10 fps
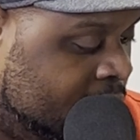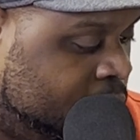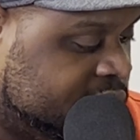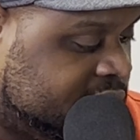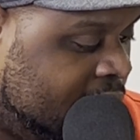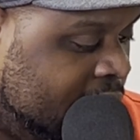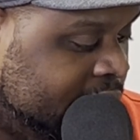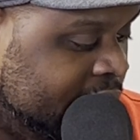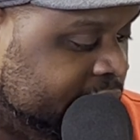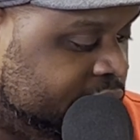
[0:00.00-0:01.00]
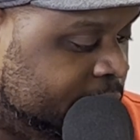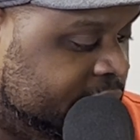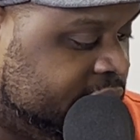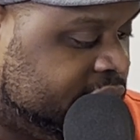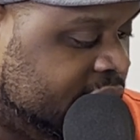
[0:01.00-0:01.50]
which highlights from
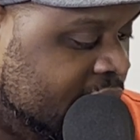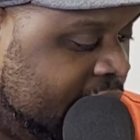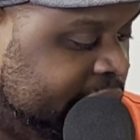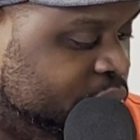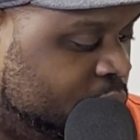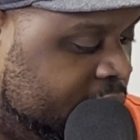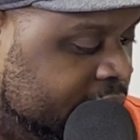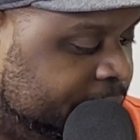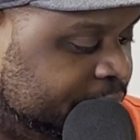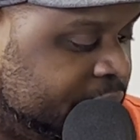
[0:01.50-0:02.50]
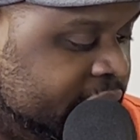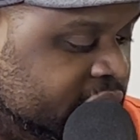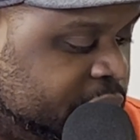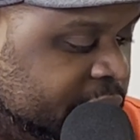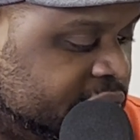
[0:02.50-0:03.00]
his height and weight, and
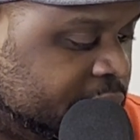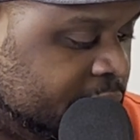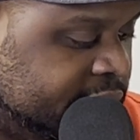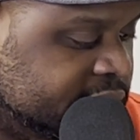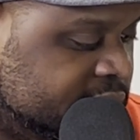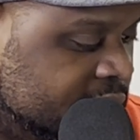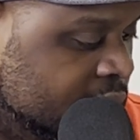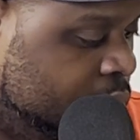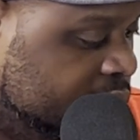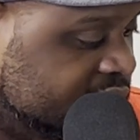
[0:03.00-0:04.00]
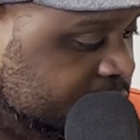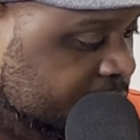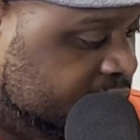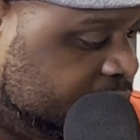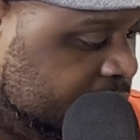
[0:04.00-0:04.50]
his bench press, which his
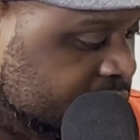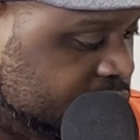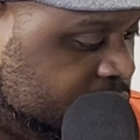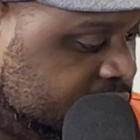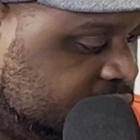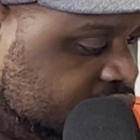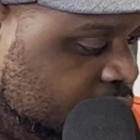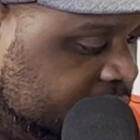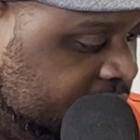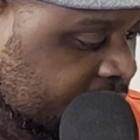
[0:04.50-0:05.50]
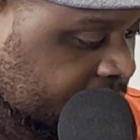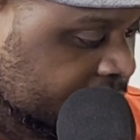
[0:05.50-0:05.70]
bench press was 28.